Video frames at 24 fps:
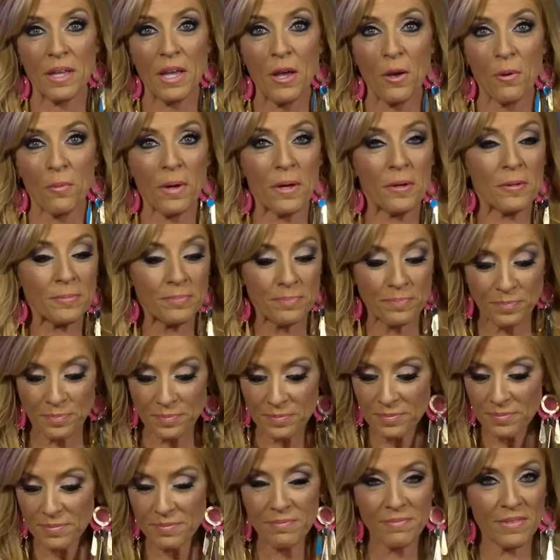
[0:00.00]
Well,
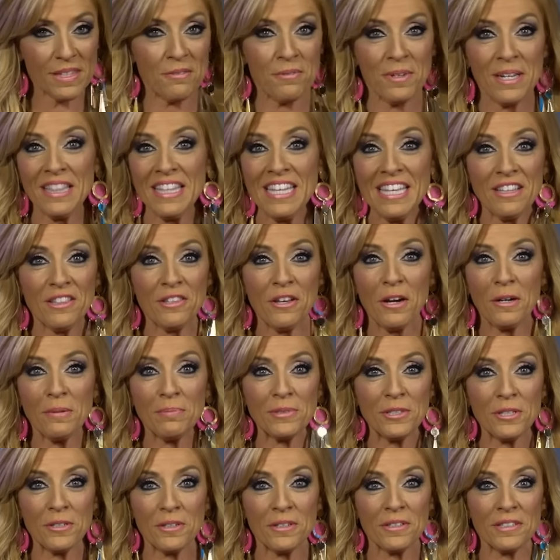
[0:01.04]
one of the alarmed
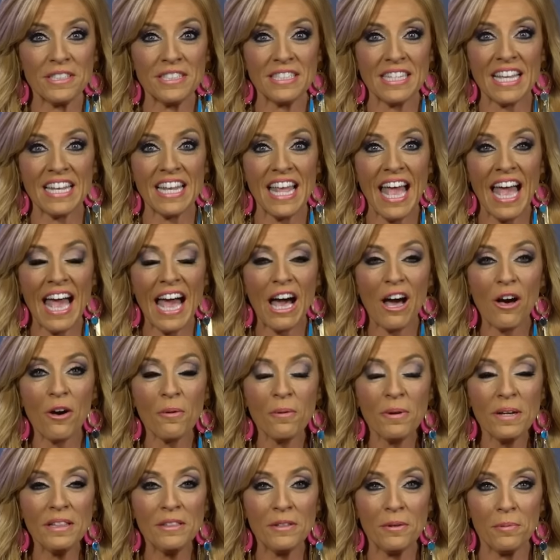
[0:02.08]
tourists said, how
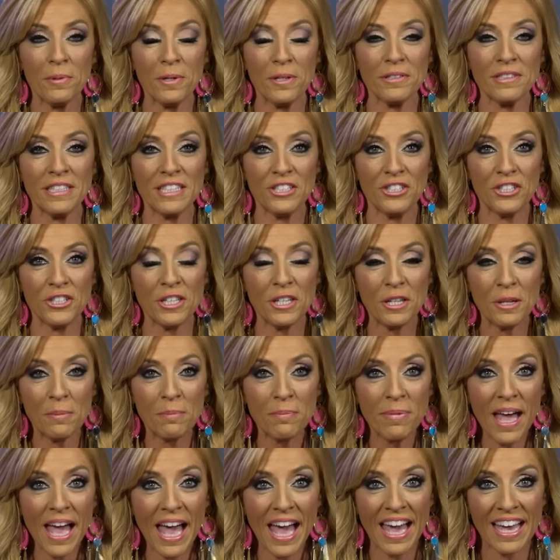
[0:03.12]
in the world did you get them
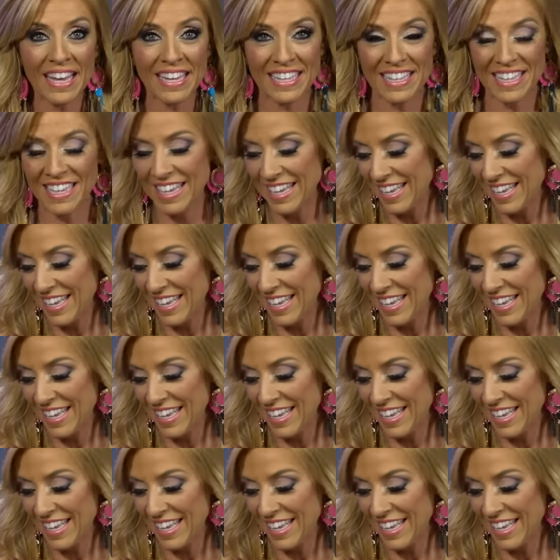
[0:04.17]
back?